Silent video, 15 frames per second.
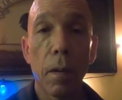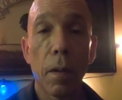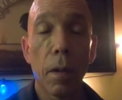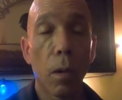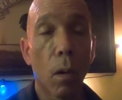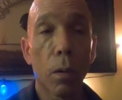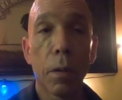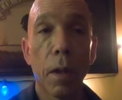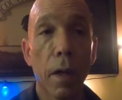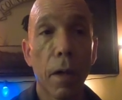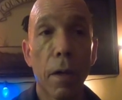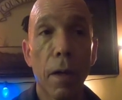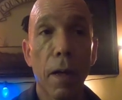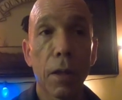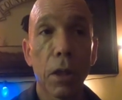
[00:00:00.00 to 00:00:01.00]
the
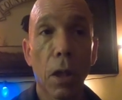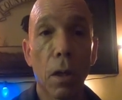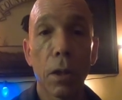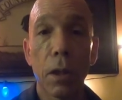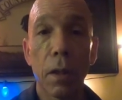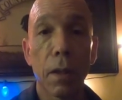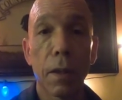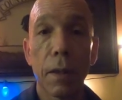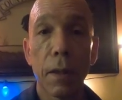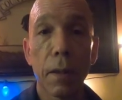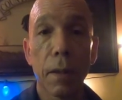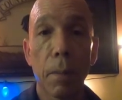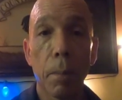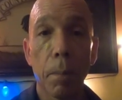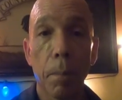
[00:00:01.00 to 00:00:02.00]
alternator not charging the
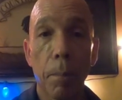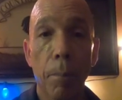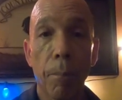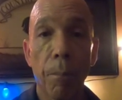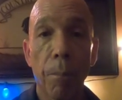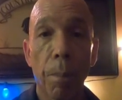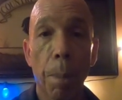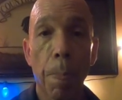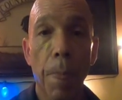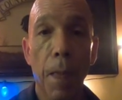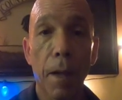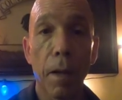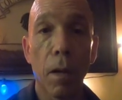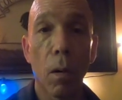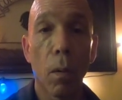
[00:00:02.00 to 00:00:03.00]
system,
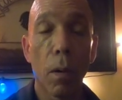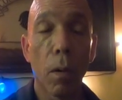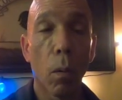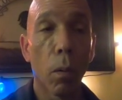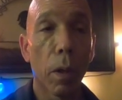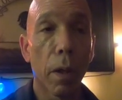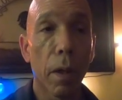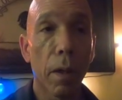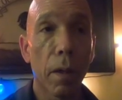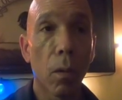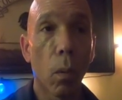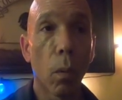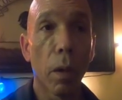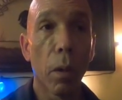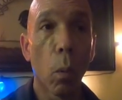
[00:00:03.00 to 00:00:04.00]
and
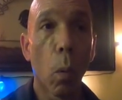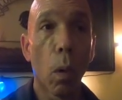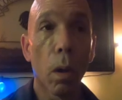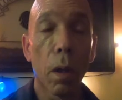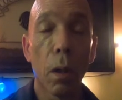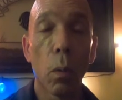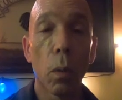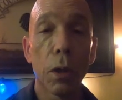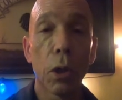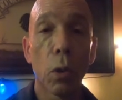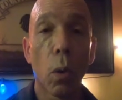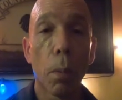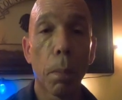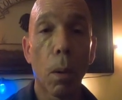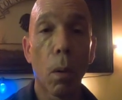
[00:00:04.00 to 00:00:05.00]
only working with
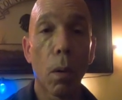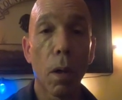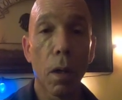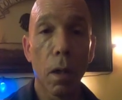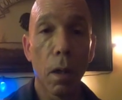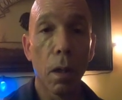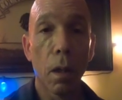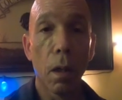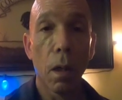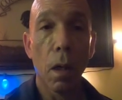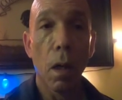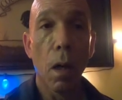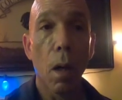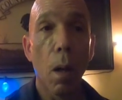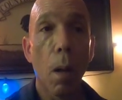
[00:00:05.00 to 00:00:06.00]
shore power.
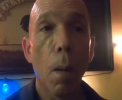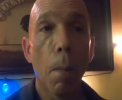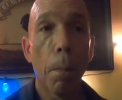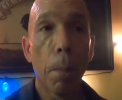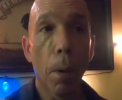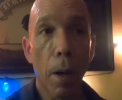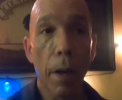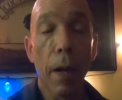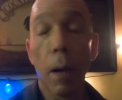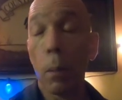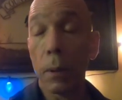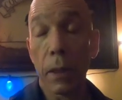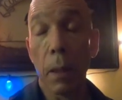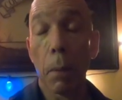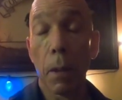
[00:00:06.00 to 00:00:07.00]
But I
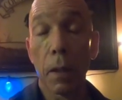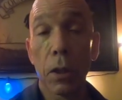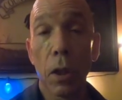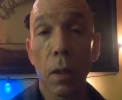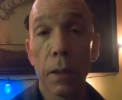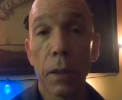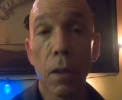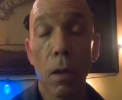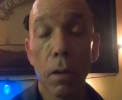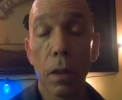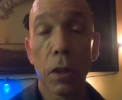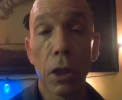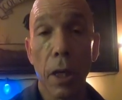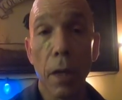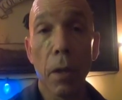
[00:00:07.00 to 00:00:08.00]
was able to start the
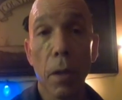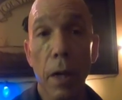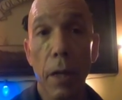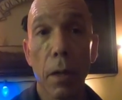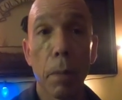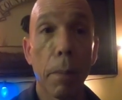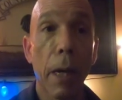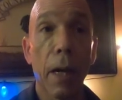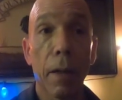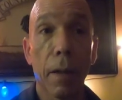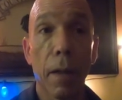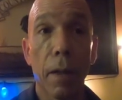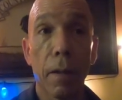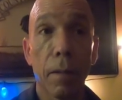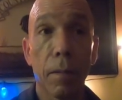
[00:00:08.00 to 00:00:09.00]
generator back
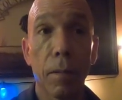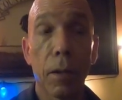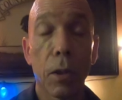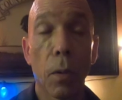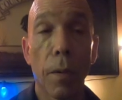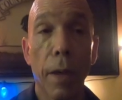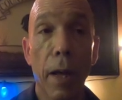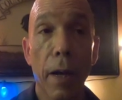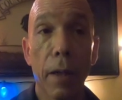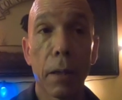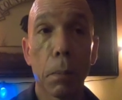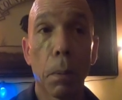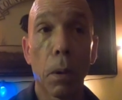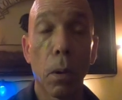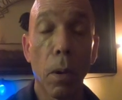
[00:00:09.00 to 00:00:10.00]
then. So that
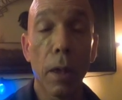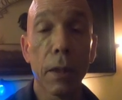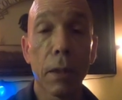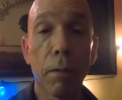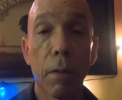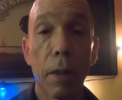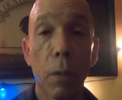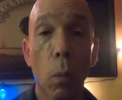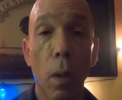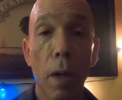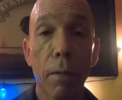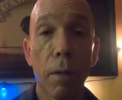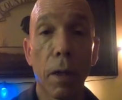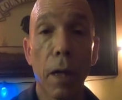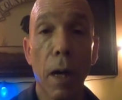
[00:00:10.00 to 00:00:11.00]
has progressively,
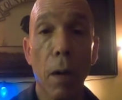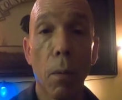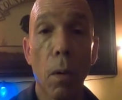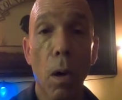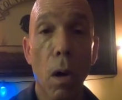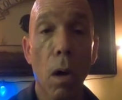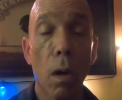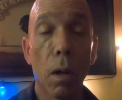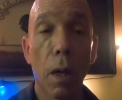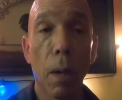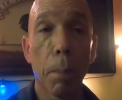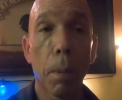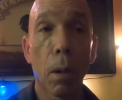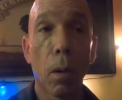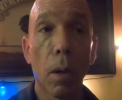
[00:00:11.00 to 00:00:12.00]
whatever got wrong
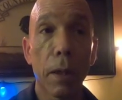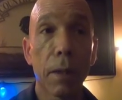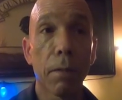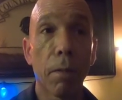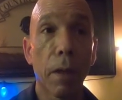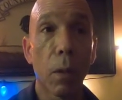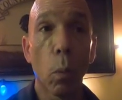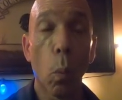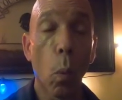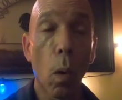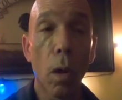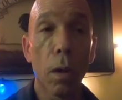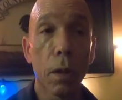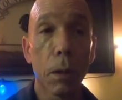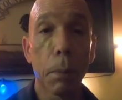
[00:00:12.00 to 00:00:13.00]
got progressively
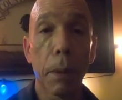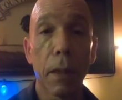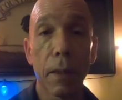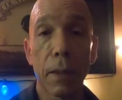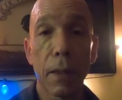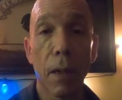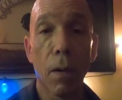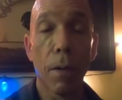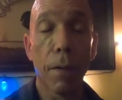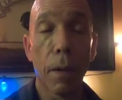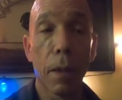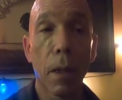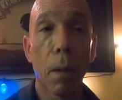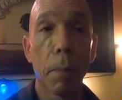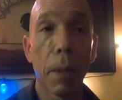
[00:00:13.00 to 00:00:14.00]
worse, because now the
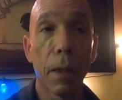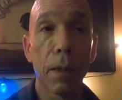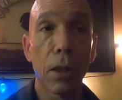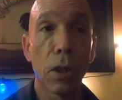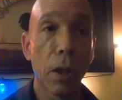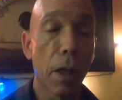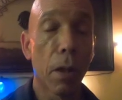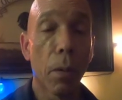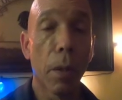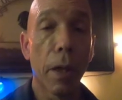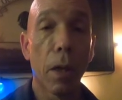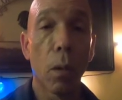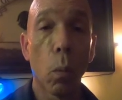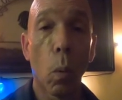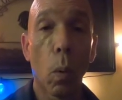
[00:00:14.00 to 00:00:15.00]
Cummins
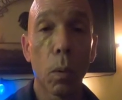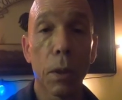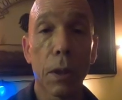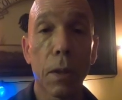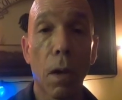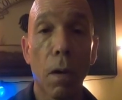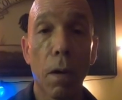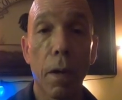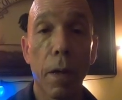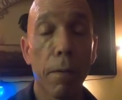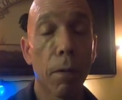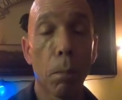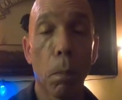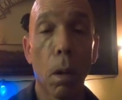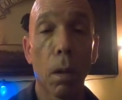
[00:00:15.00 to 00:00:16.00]
generator won't start
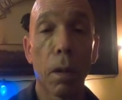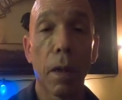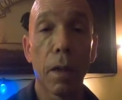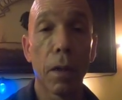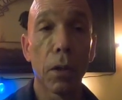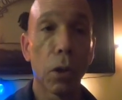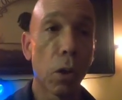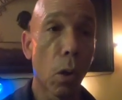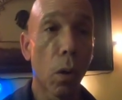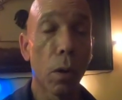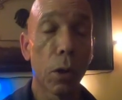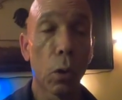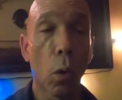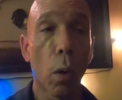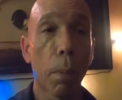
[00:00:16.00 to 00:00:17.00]
even plugged into
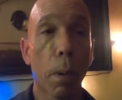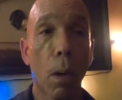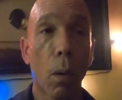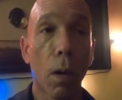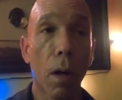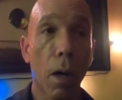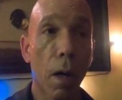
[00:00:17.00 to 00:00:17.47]
shore power.